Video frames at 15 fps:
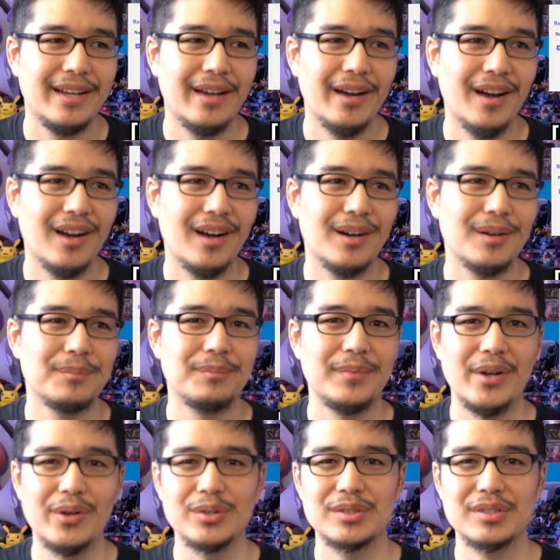Um,
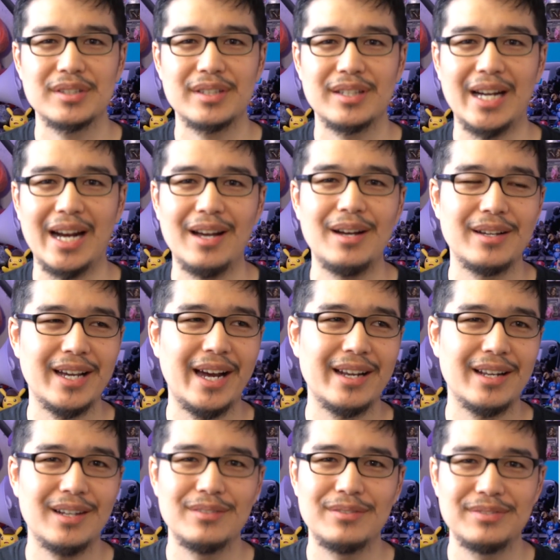it was kind of kind
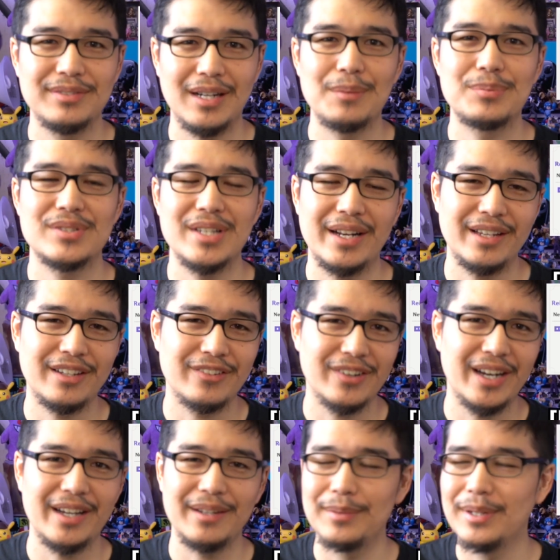of upsetting,
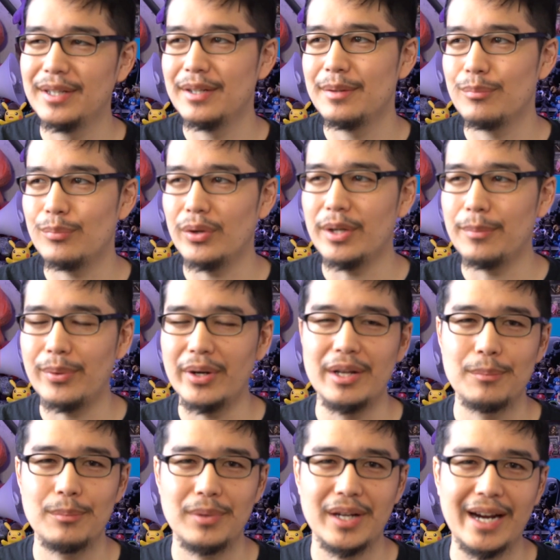right? Pretty
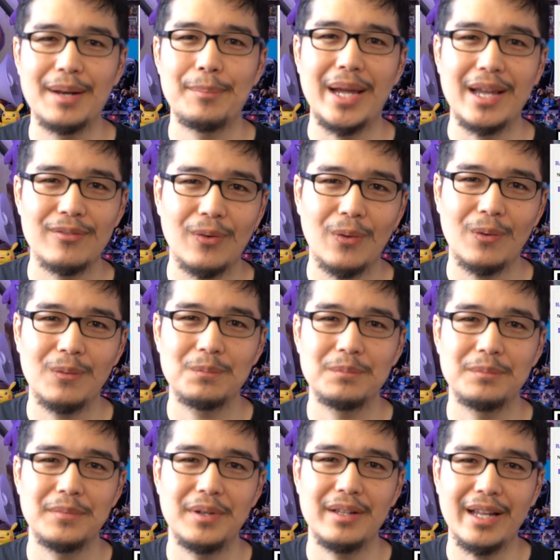pretty kind of painful
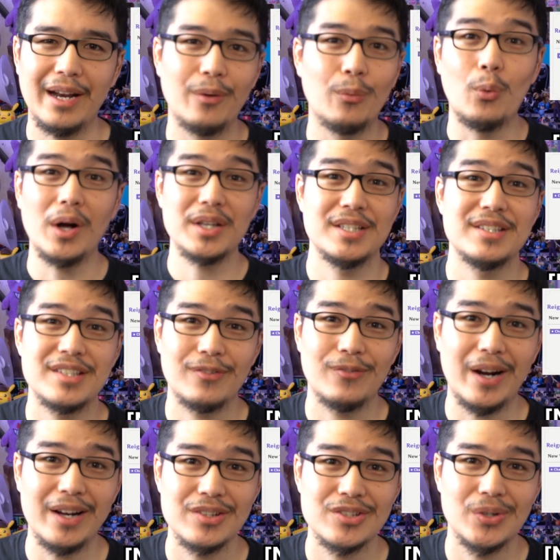that it wasn't
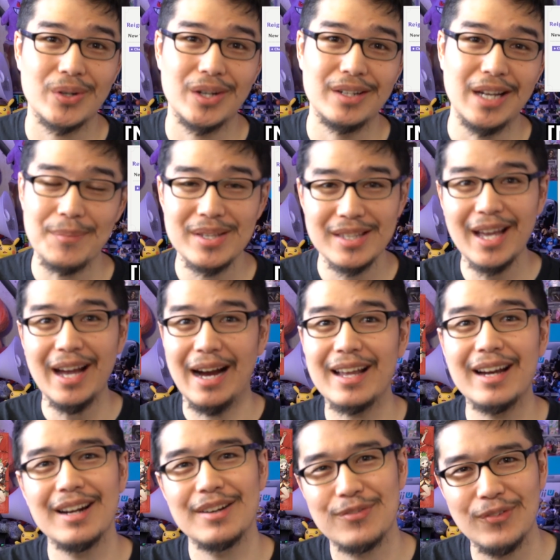Raiden Shogun. I mean, yeah, I
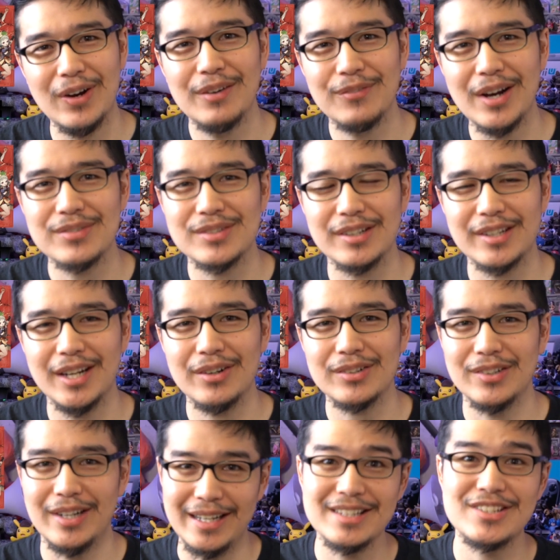got a five star
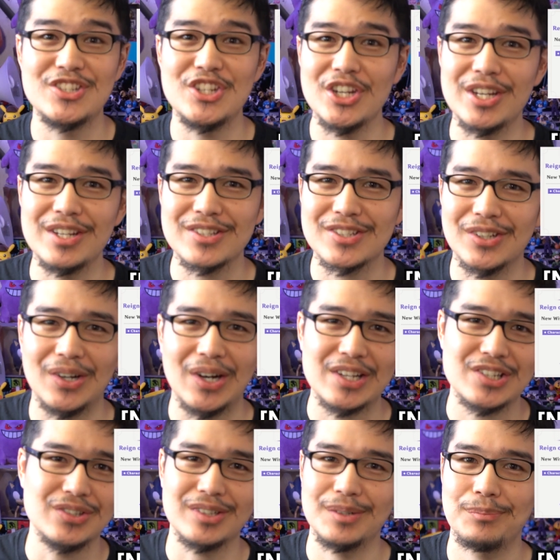character and it's Jean, so I
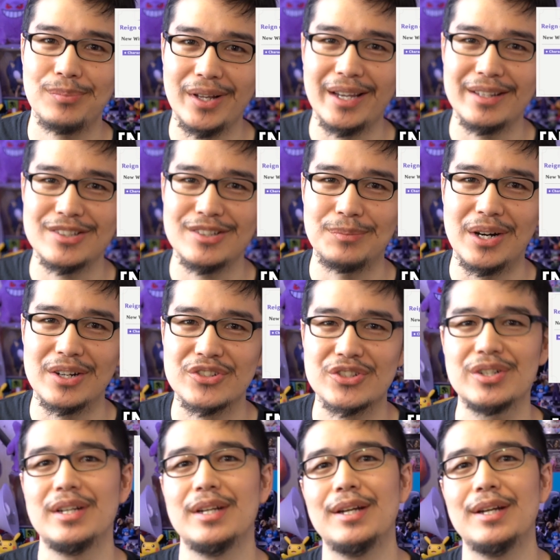shouldn't complain too much.